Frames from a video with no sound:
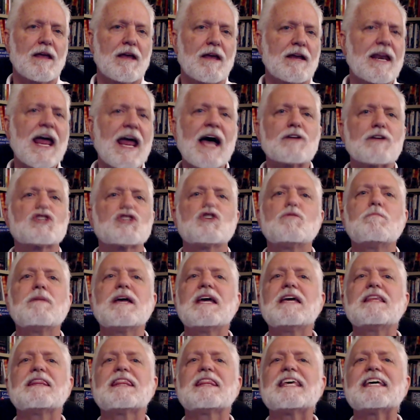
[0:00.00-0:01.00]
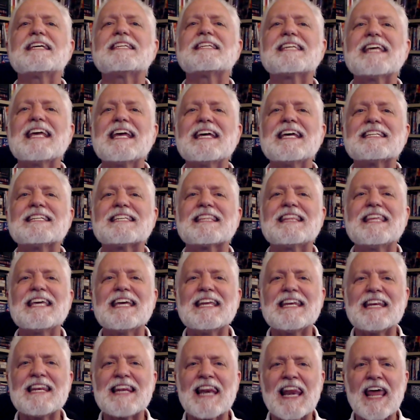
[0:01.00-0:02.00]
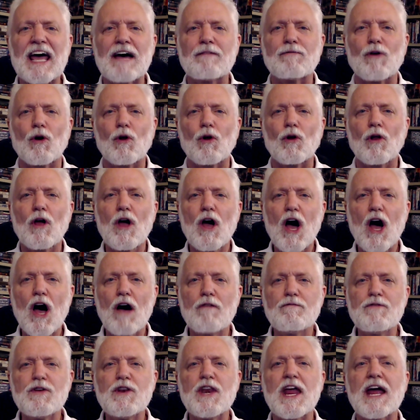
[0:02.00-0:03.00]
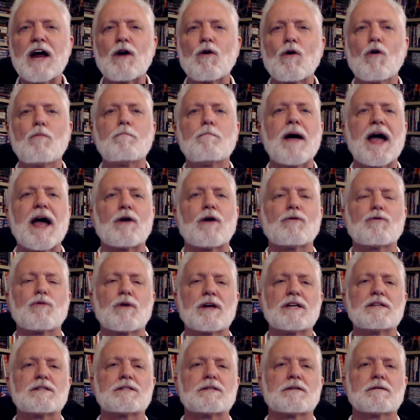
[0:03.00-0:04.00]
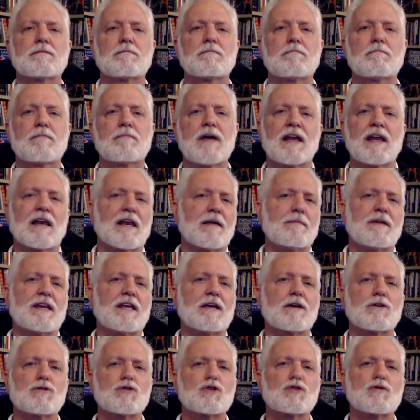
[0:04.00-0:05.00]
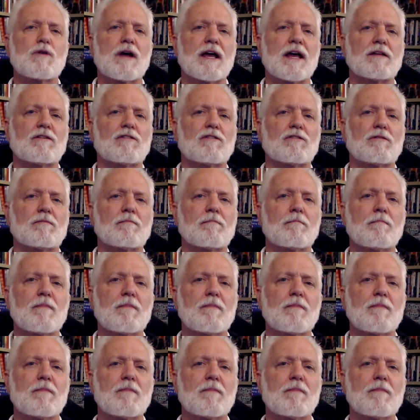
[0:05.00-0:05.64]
Now, to me, this is the level of narrow boundaries and limiting constraints.